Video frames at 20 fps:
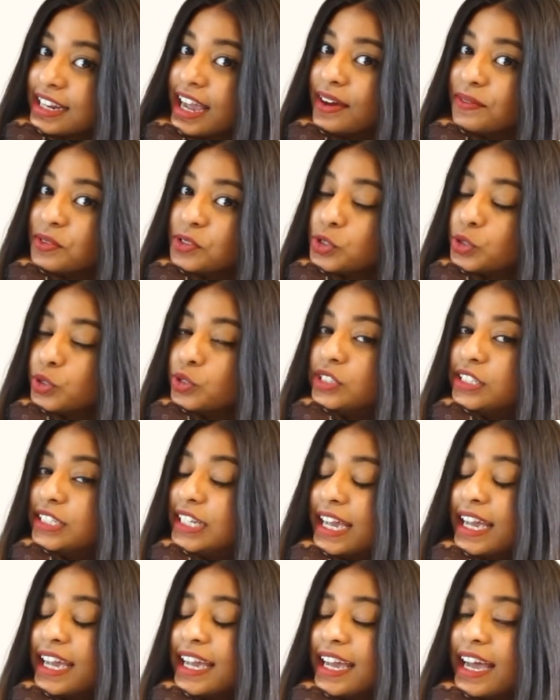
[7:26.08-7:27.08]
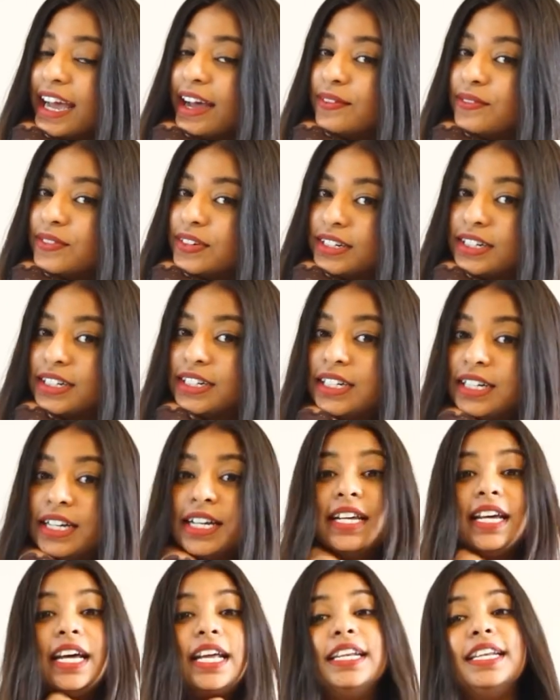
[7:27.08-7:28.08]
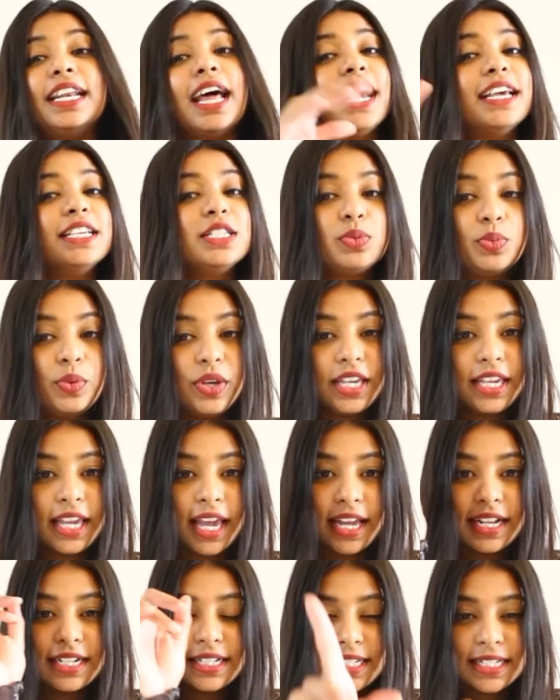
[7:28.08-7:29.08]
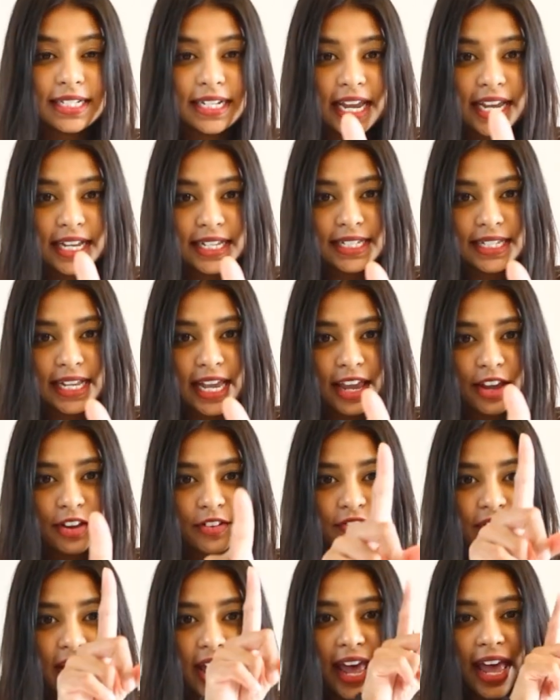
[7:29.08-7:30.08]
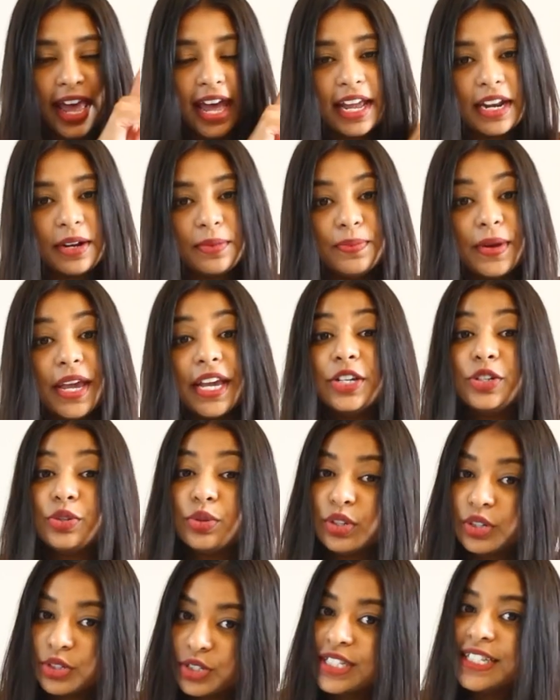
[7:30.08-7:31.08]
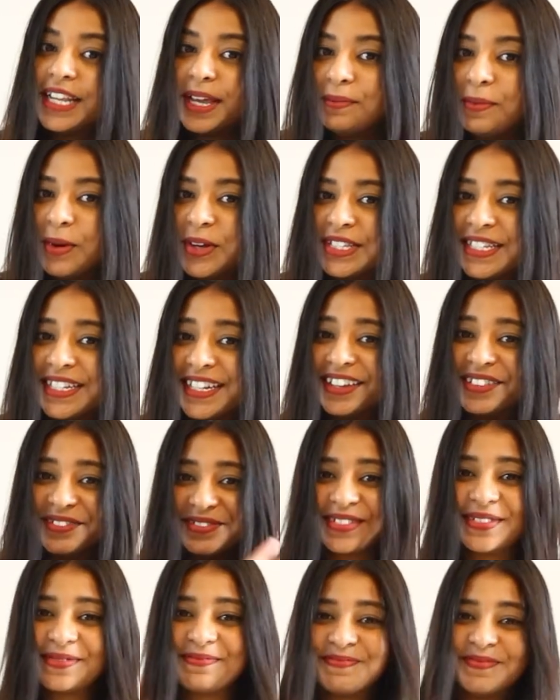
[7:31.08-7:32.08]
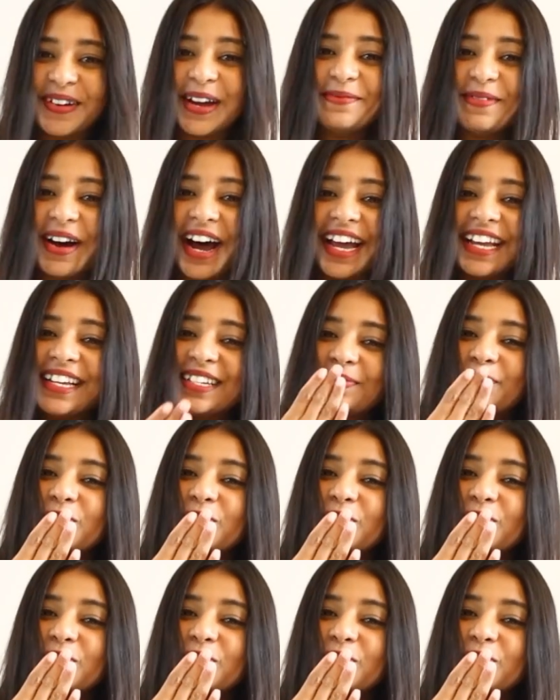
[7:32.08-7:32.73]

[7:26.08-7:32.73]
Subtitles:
have a good day, have a nice weekend, stay safe and make sure to stay positive. Bye bye.